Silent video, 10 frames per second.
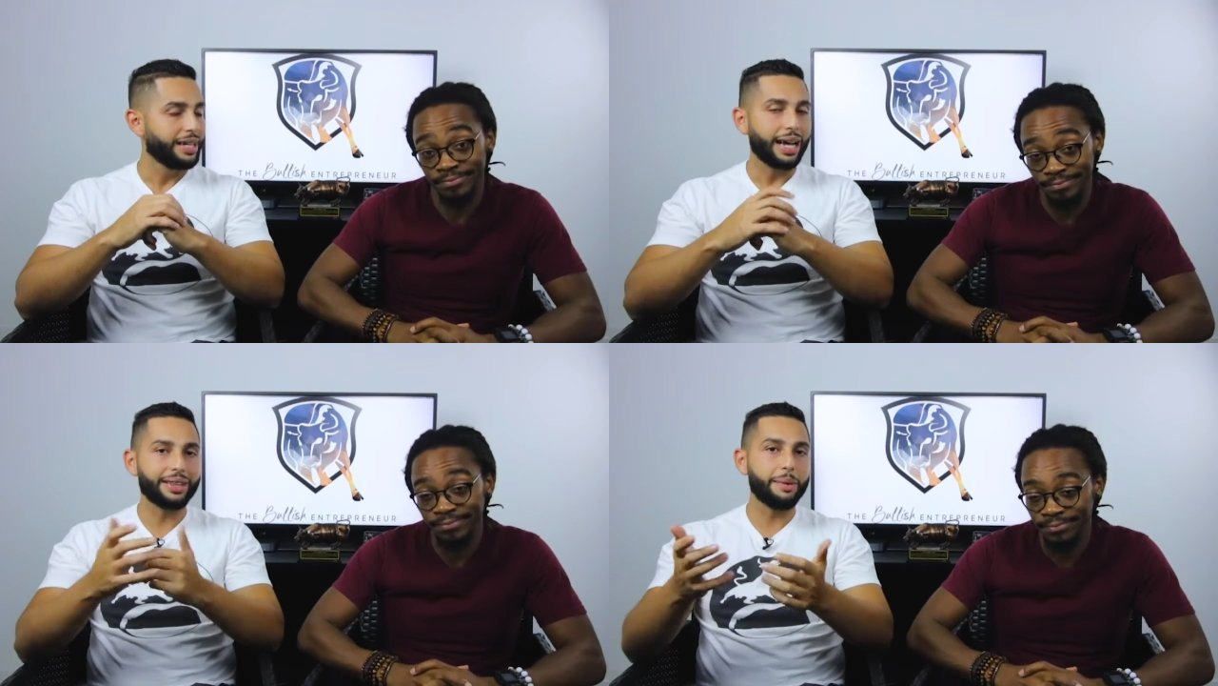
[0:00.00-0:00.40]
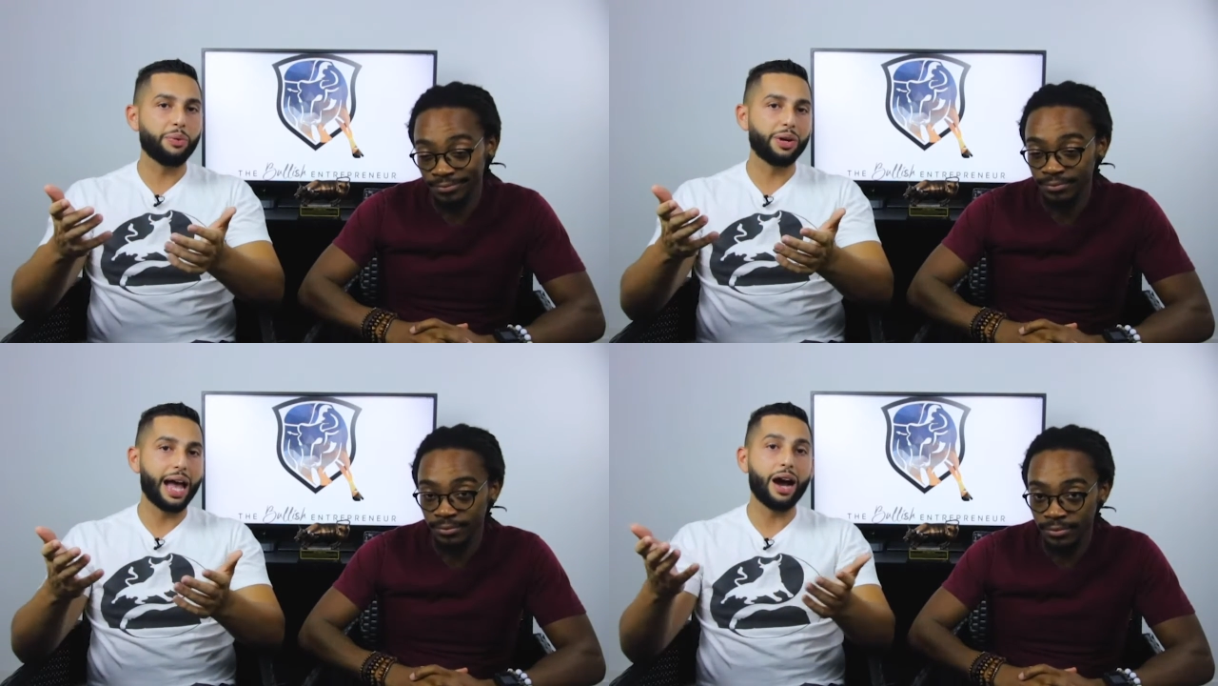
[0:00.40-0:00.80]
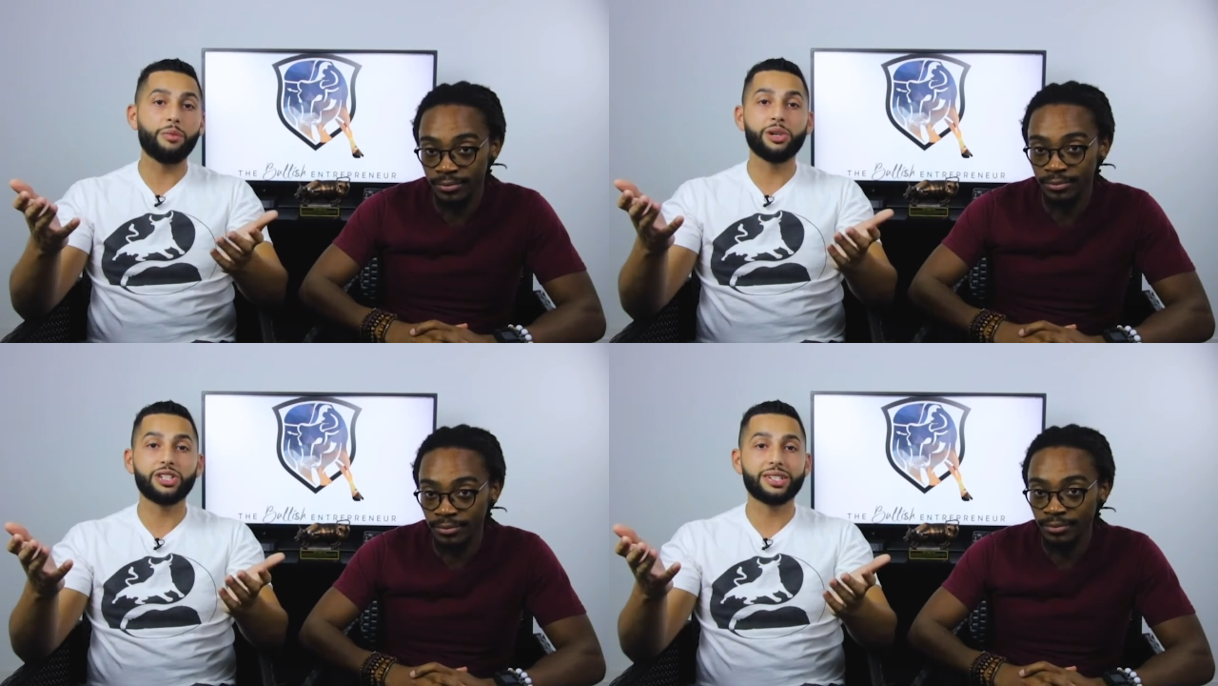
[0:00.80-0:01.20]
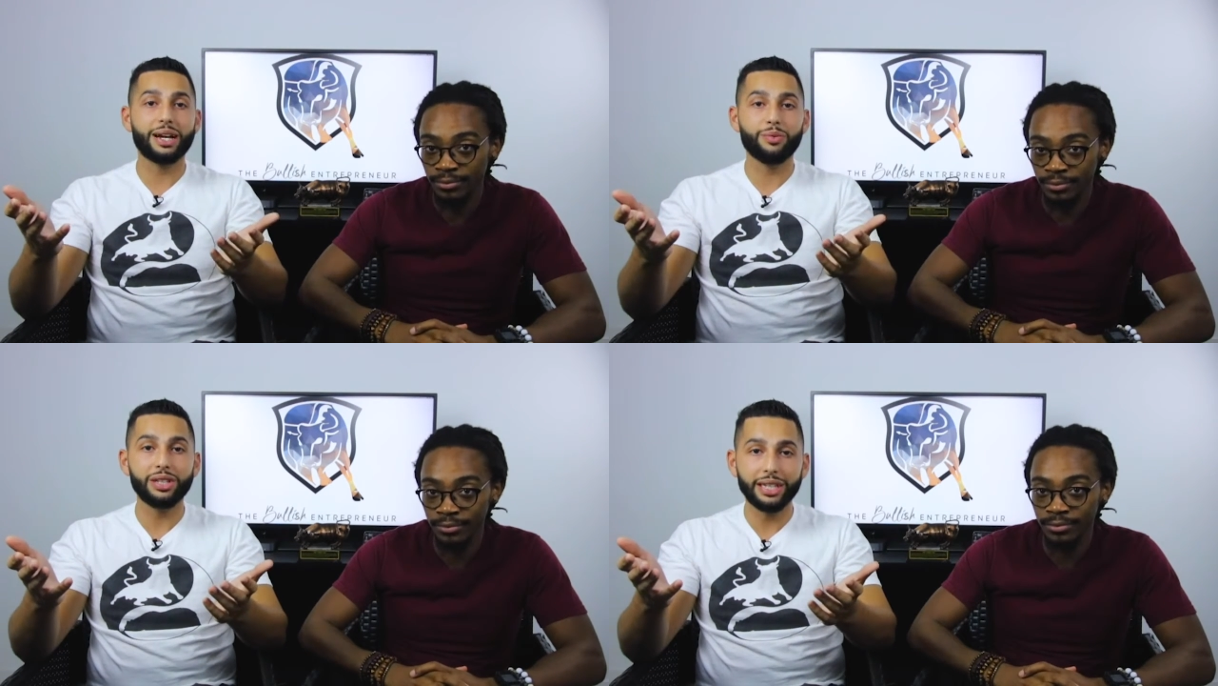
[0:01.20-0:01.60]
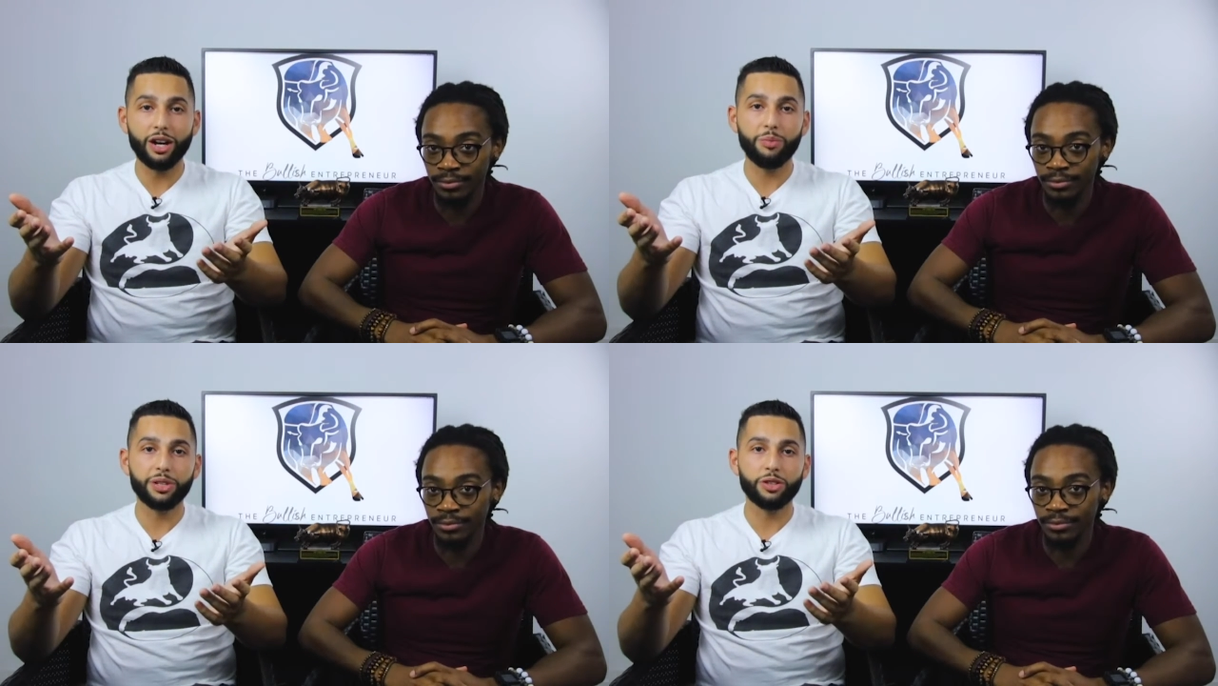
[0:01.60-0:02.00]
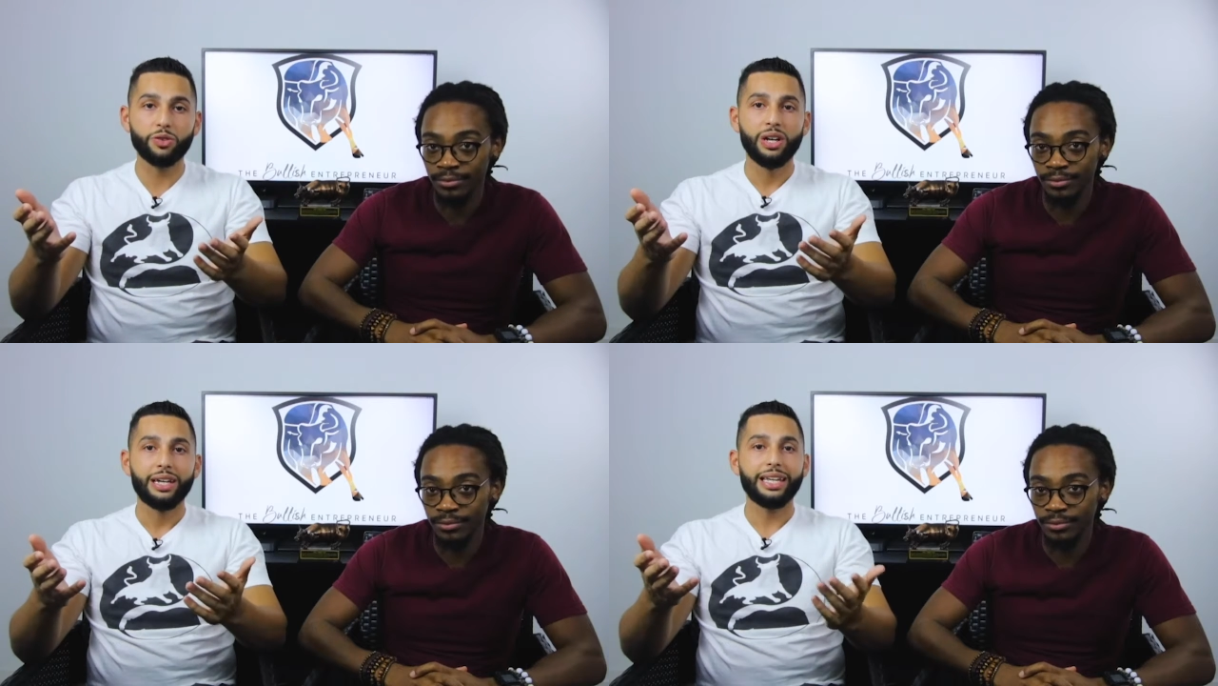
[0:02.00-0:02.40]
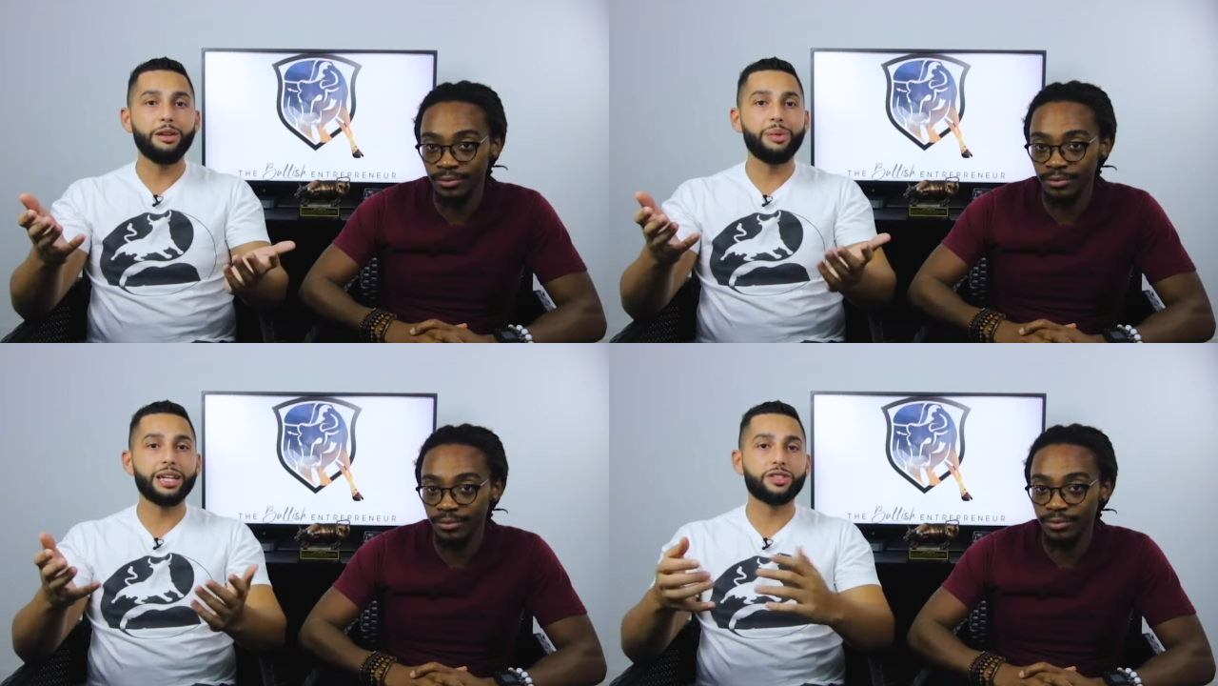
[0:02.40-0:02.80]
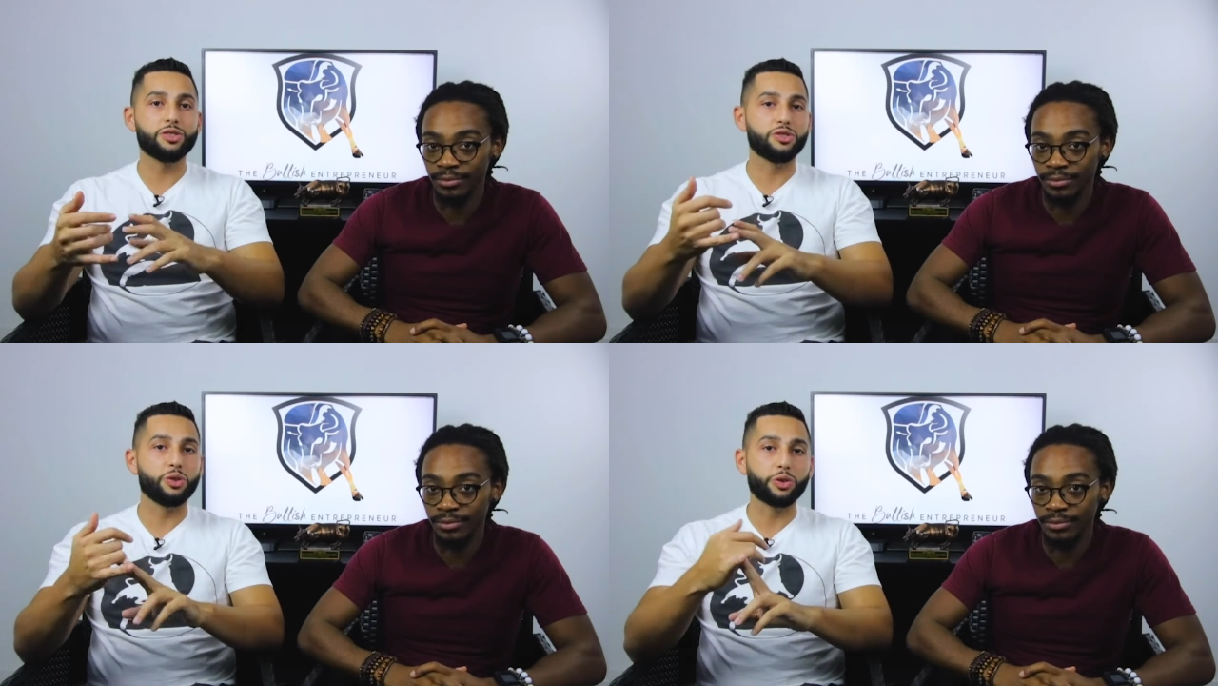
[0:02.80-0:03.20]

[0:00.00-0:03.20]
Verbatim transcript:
Speaker 1: At that point, how much is that really helping you? Ebates, there's no